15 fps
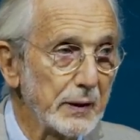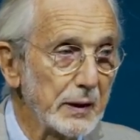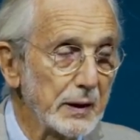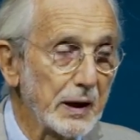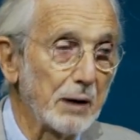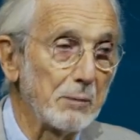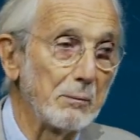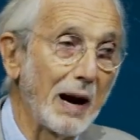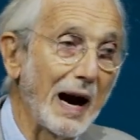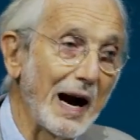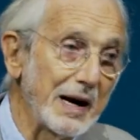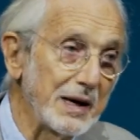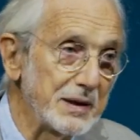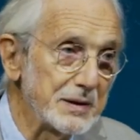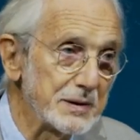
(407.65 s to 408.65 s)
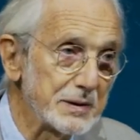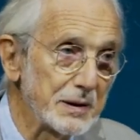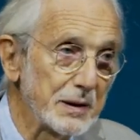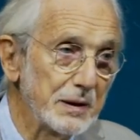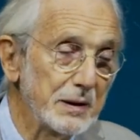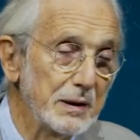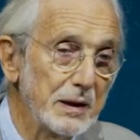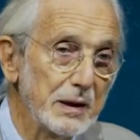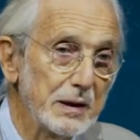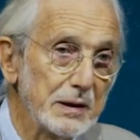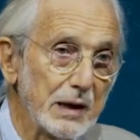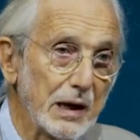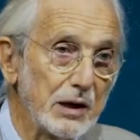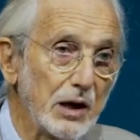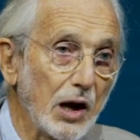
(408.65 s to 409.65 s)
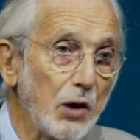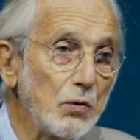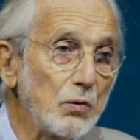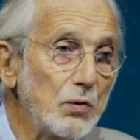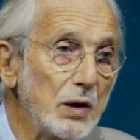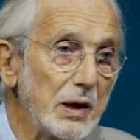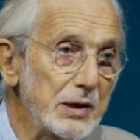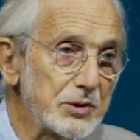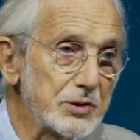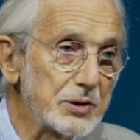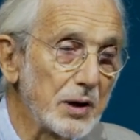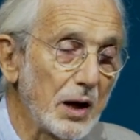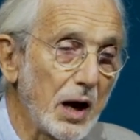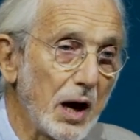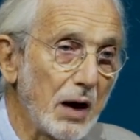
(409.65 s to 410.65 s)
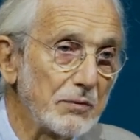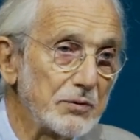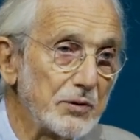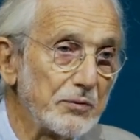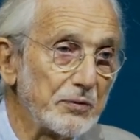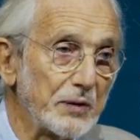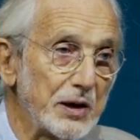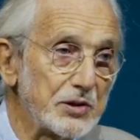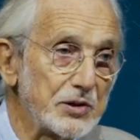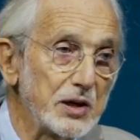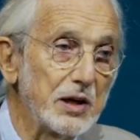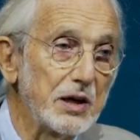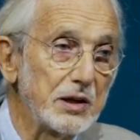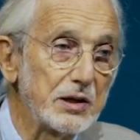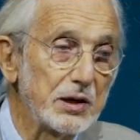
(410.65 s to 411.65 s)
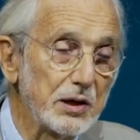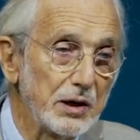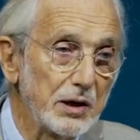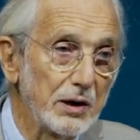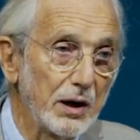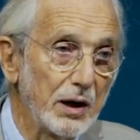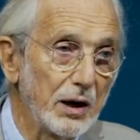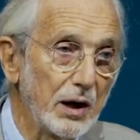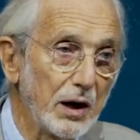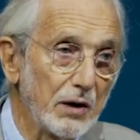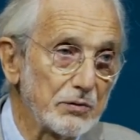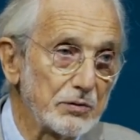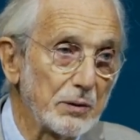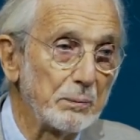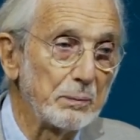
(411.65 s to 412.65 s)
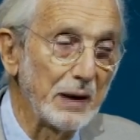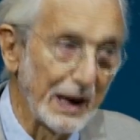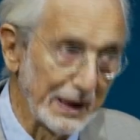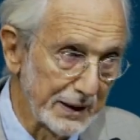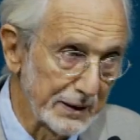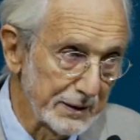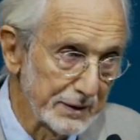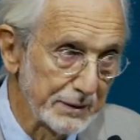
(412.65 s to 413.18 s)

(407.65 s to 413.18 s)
their minds, their knowledge of the fragility of the planet,